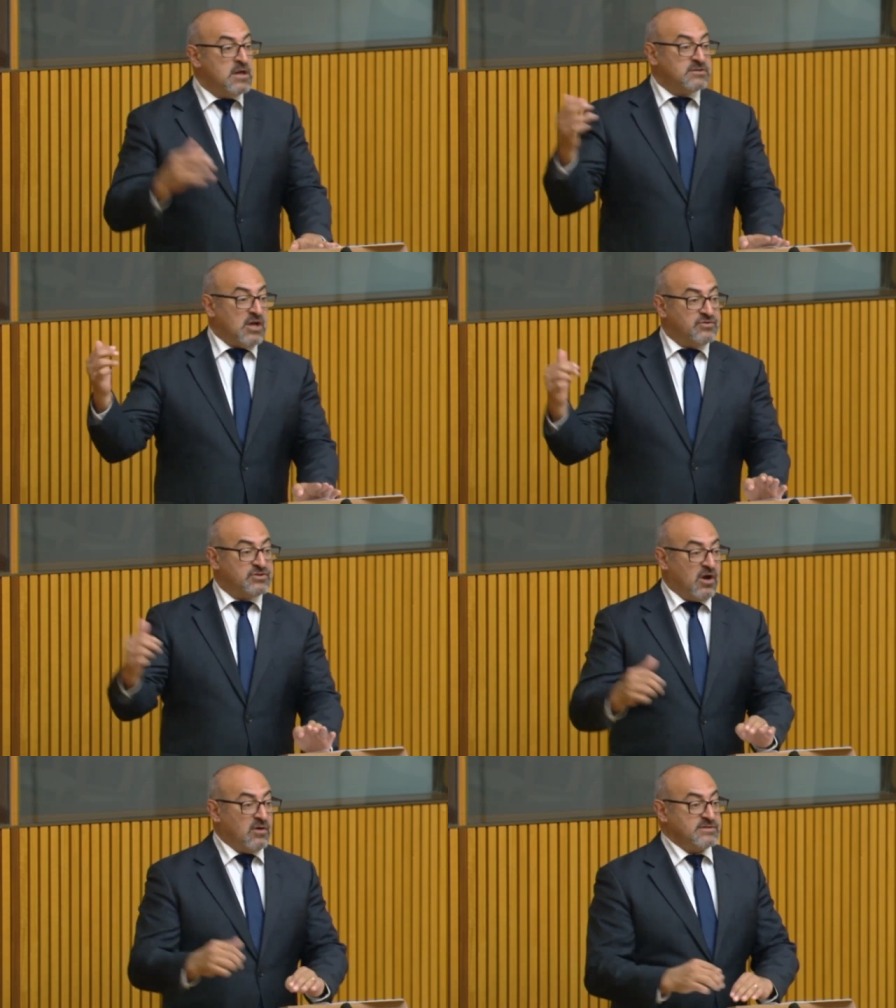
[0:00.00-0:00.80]
Tones and
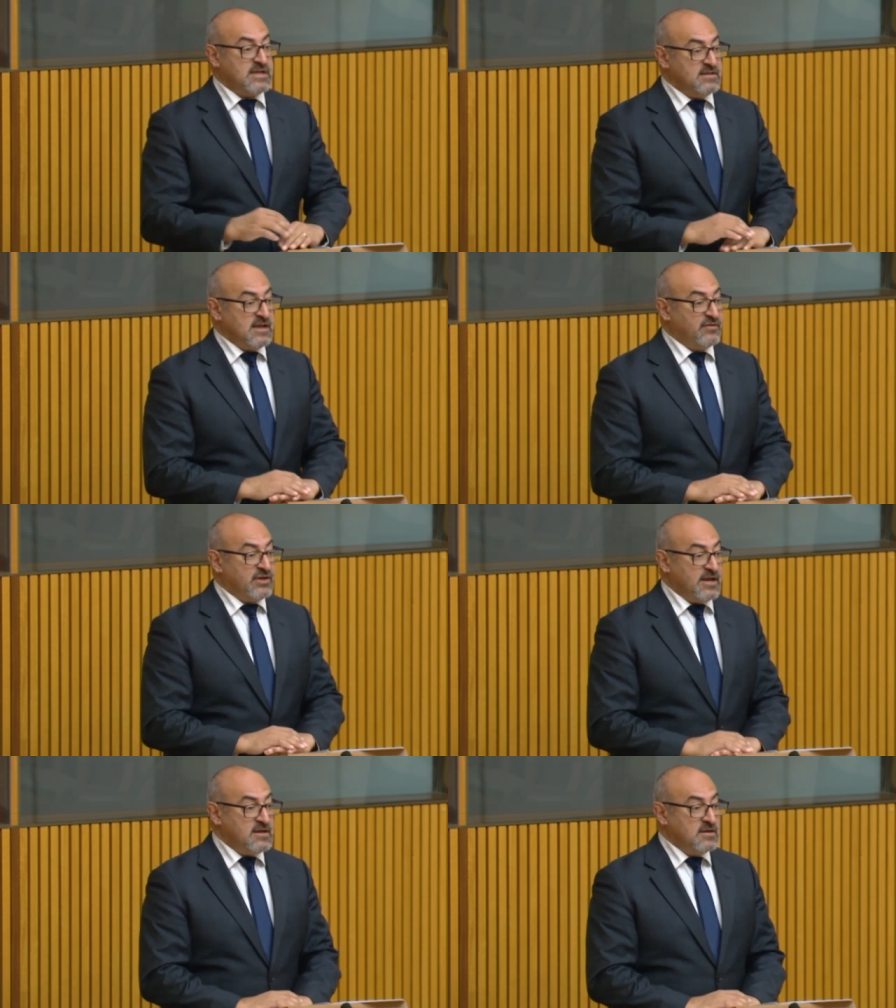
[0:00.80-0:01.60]
I was here the other
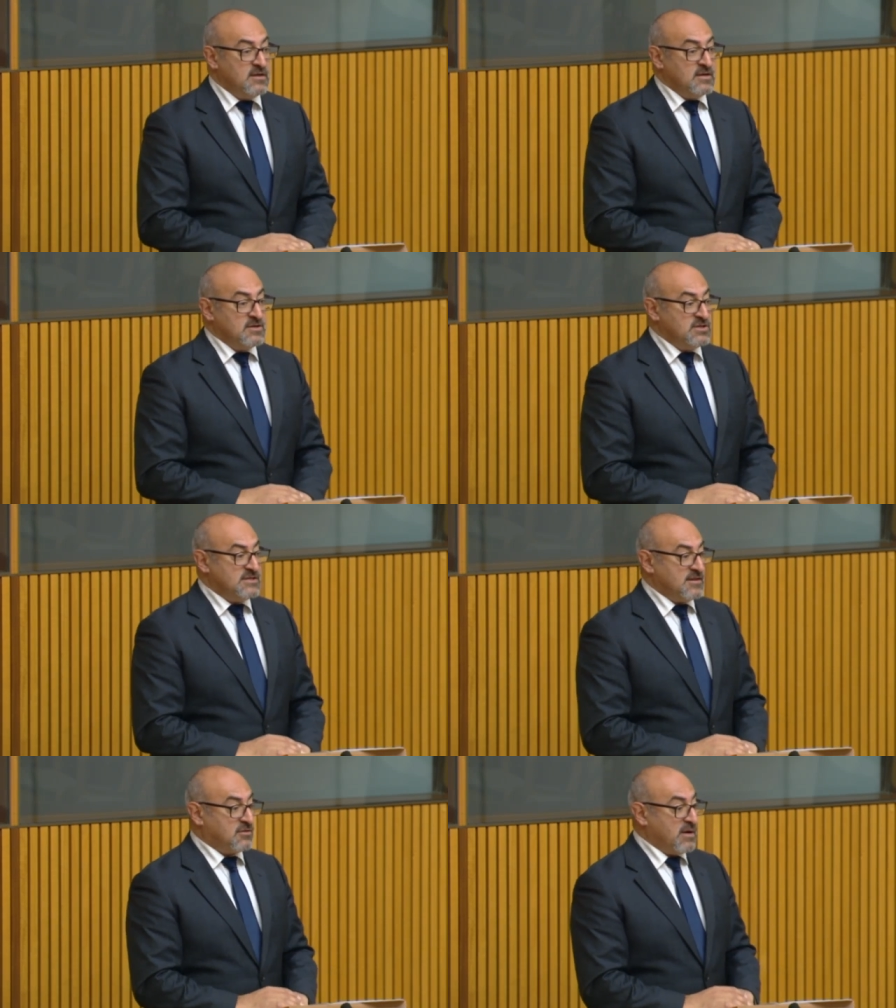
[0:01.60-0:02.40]
day. She's
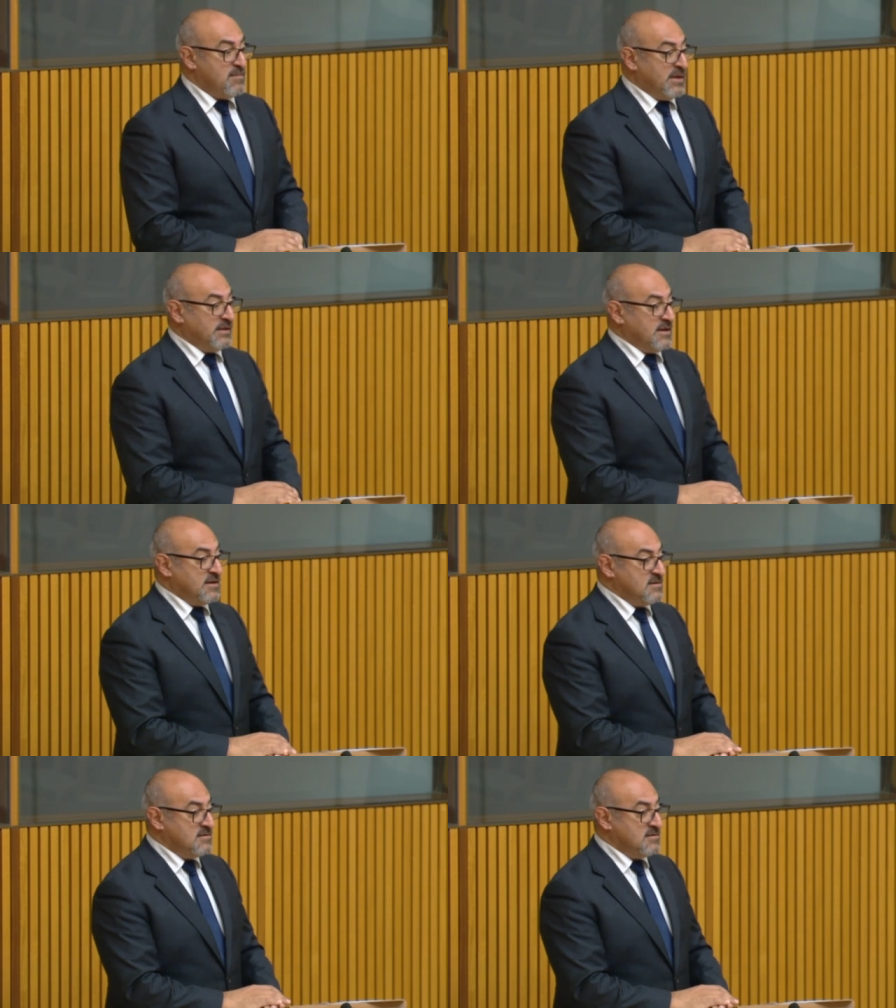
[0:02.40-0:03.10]
had 3 billion,